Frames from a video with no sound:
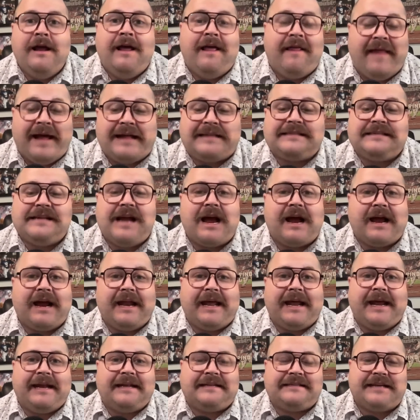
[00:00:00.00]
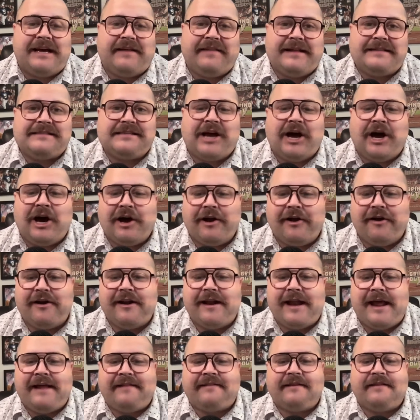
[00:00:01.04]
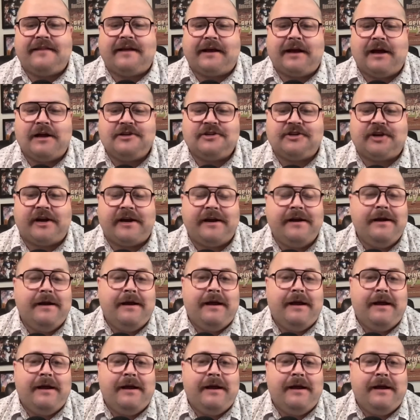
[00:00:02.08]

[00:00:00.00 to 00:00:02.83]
That's not going to get it done. That's 108th in the country.